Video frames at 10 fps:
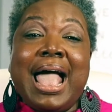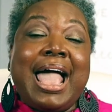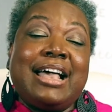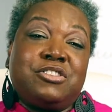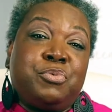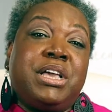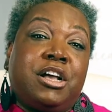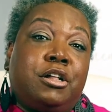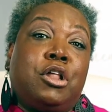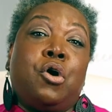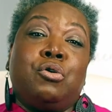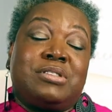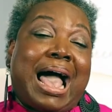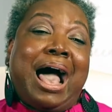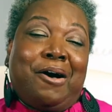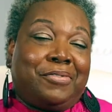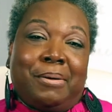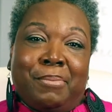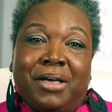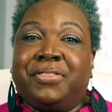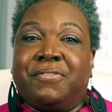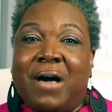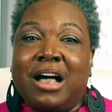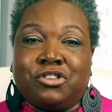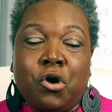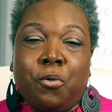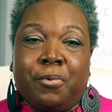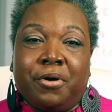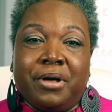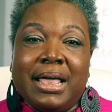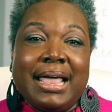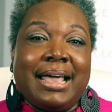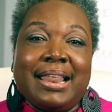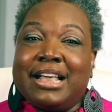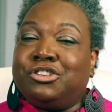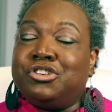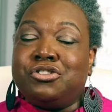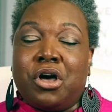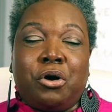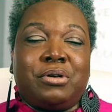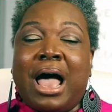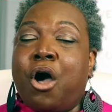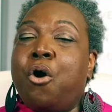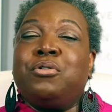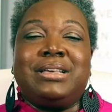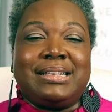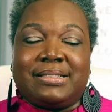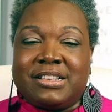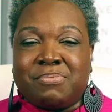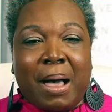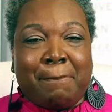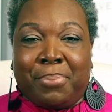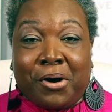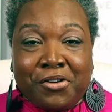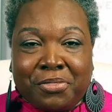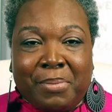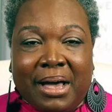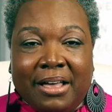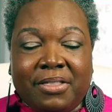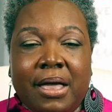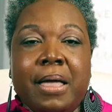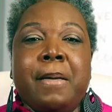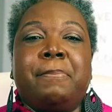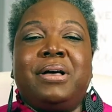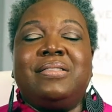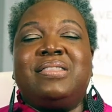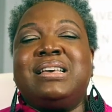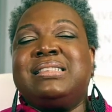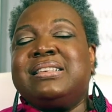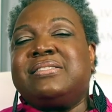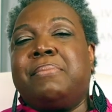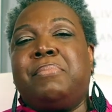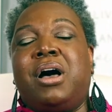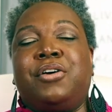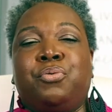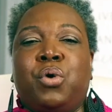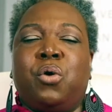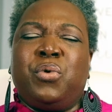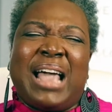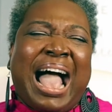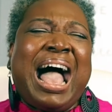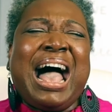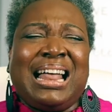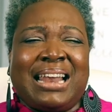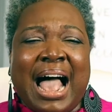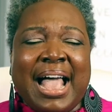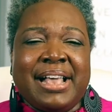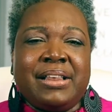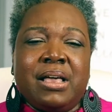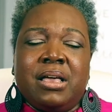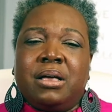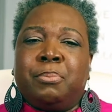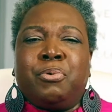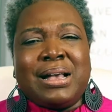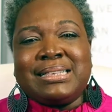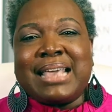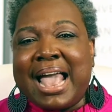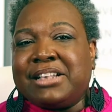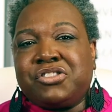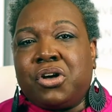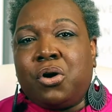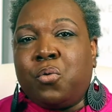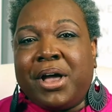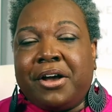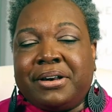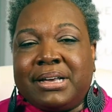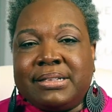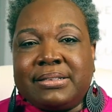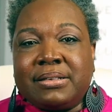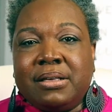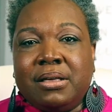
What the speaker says: As we close out the month of October, and as you know, not only is this my birth month, but this is the month where we highlight breast cancer awareness.